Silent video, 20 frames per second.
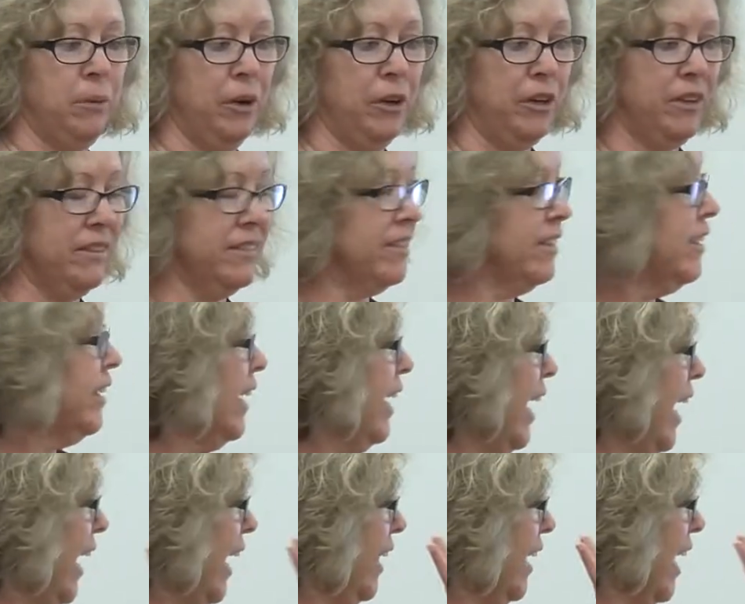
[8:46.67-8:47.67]
books,
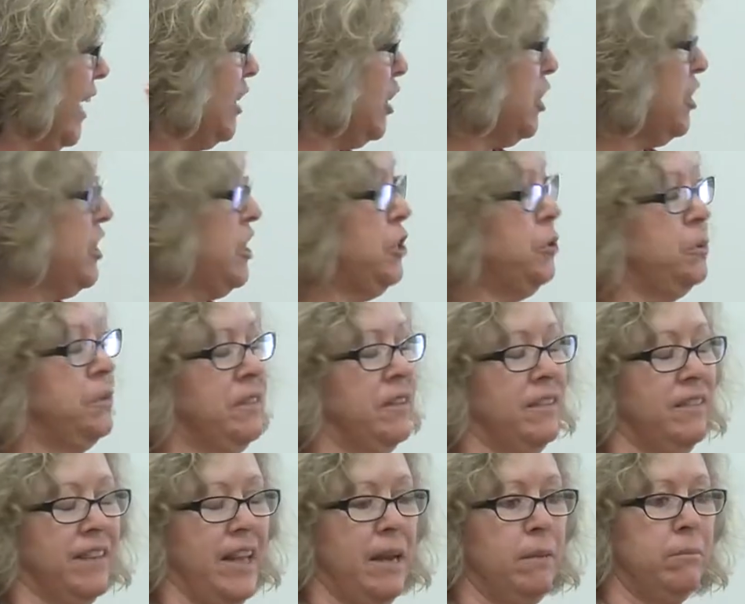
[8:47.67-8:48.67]
and I just use
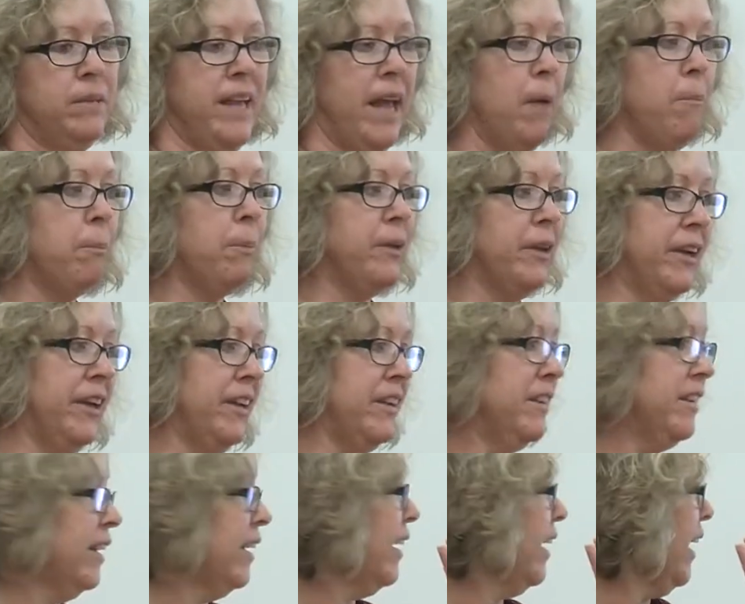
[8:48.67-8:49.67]
the same template
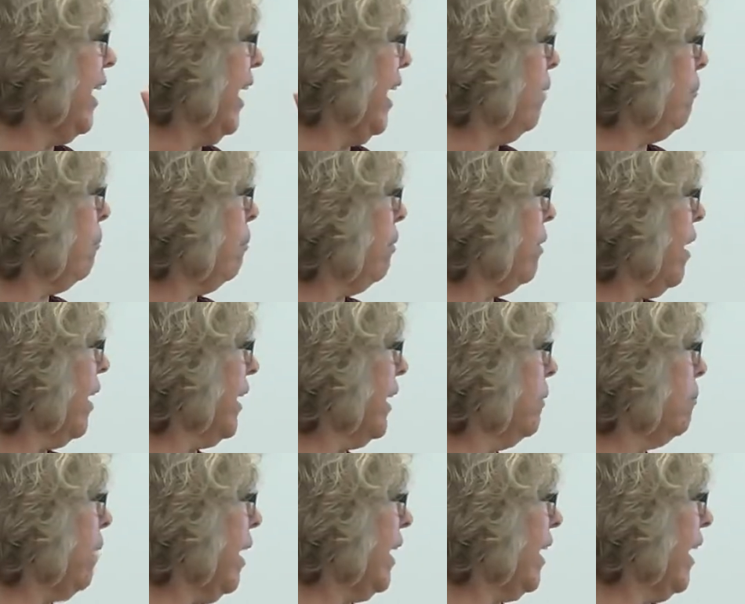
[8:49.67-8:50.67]
and plug in my